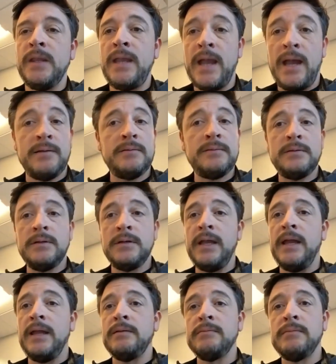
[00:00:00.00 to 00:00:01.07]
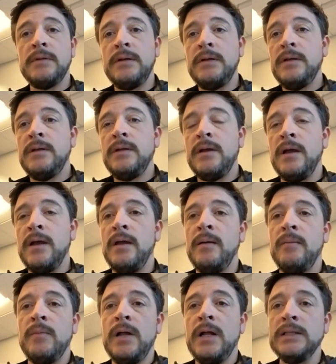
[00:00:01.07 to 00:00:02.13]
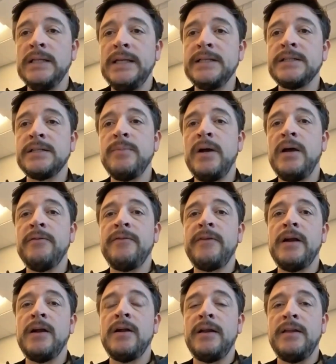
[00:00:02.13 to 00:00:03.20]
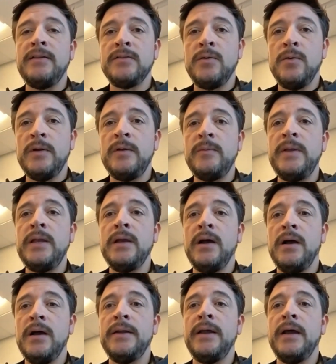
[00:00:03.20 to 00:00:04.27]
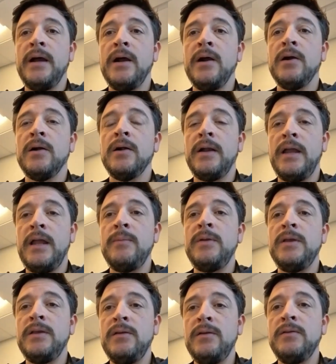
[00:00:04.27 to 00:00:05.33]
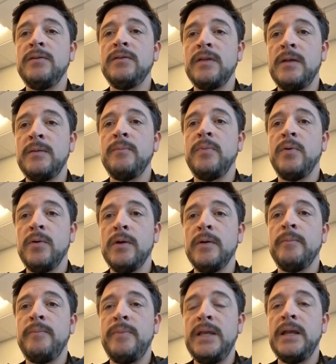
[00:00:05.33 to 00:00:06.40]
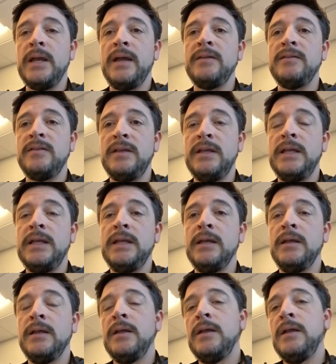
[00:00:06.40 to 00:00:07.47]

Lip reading: Yeah, again, a link to Bonfire is going to be on our ABQ Sunport biz.com